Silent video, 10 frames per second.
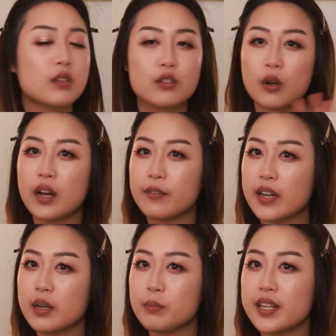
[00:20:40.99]
So I've
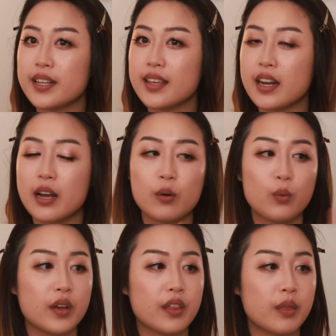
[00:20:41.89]
kind of blended that
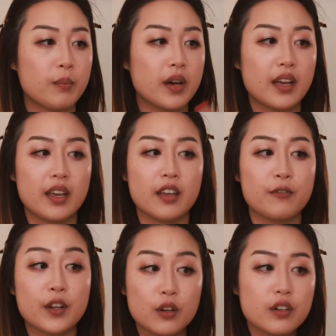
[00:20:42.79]
out with my
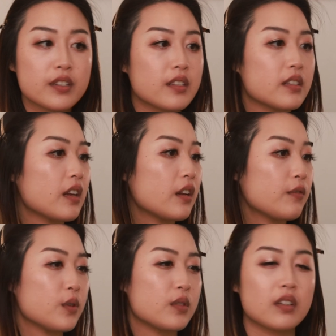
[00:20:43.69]
fingers instead
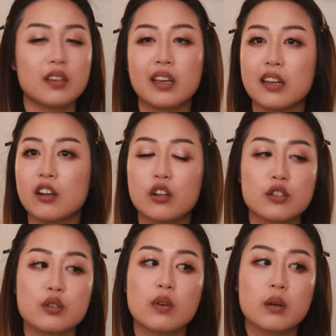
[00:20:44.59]
of using a
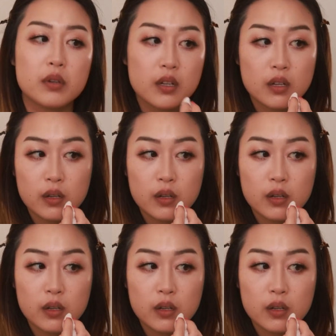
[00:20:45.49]
cotton swab.